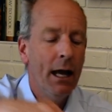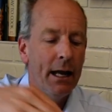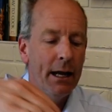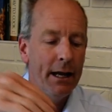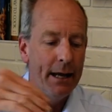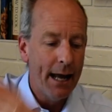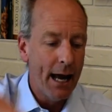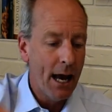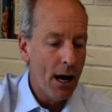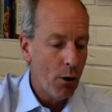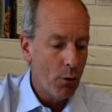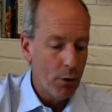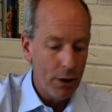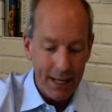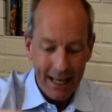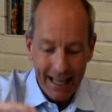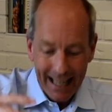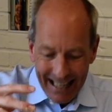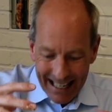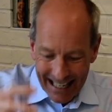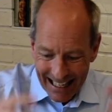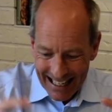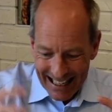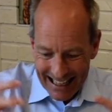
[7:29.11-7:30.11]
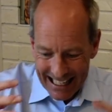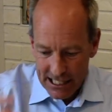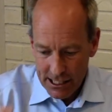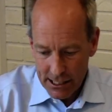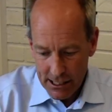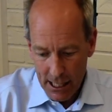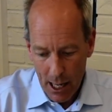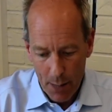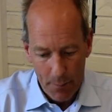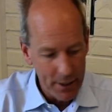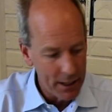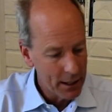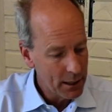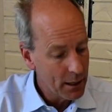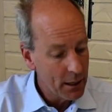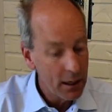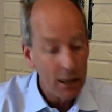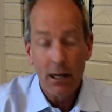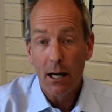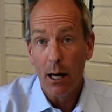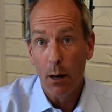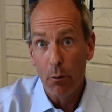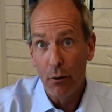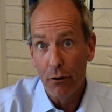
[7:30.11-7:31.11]
Now, in the stomach,
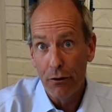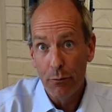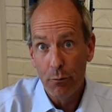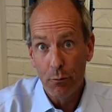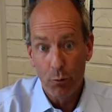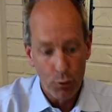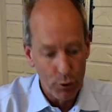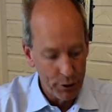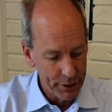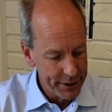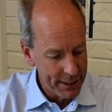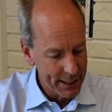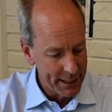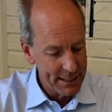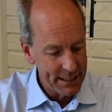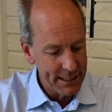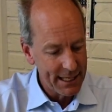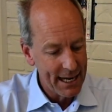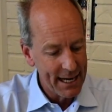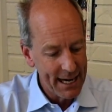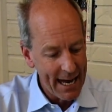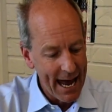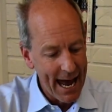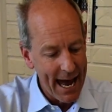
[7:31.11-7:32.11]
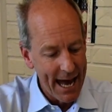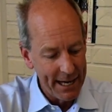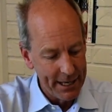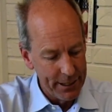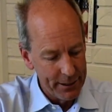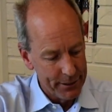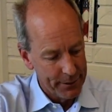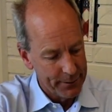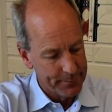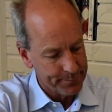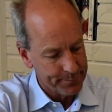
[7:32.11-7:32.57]
a couple more things get added,